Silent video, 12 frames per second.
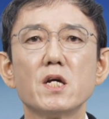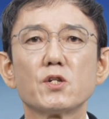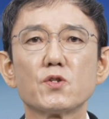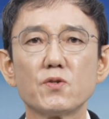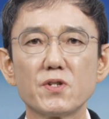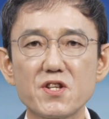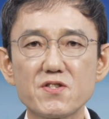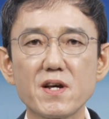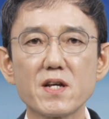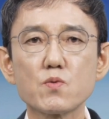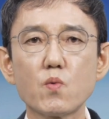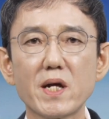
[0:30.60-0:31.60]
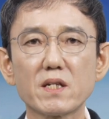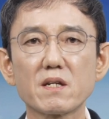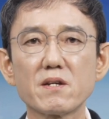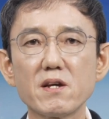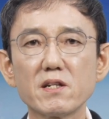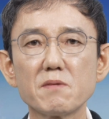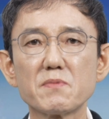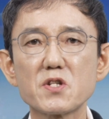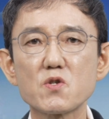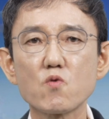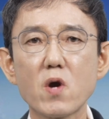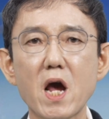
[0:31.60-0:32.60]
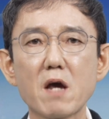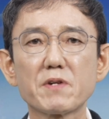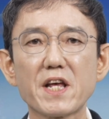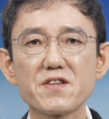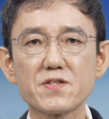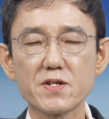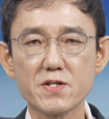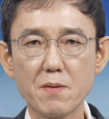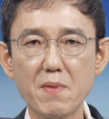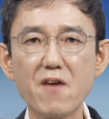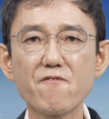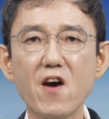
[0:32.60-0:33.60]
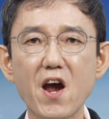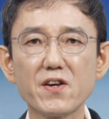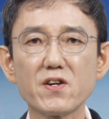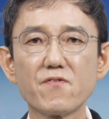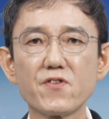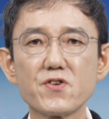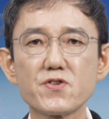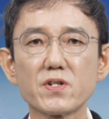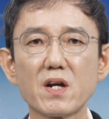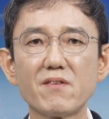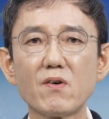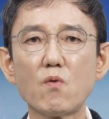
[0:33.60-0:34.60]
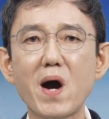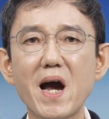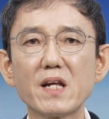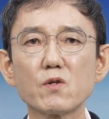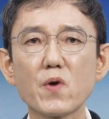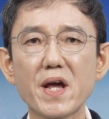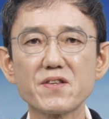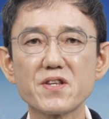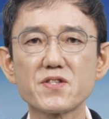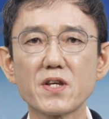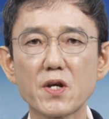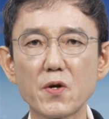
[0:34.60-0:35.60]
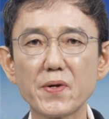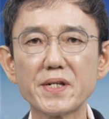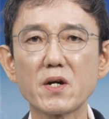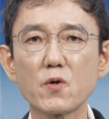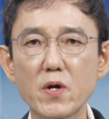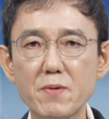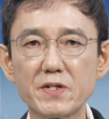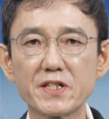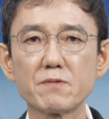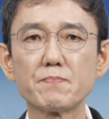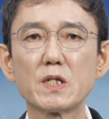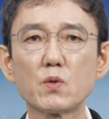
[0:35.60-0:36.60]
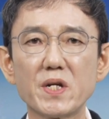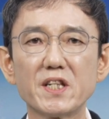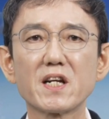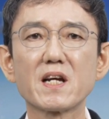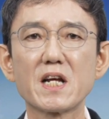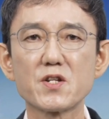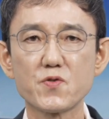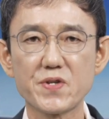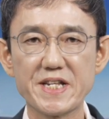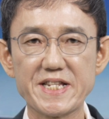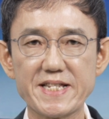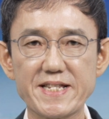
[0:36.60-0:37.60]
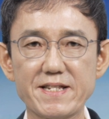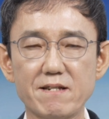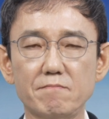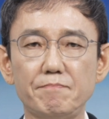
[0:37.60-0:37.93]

to discuss what the kingdom described as the semi-final version of a wide-ranging security agreement between the countries.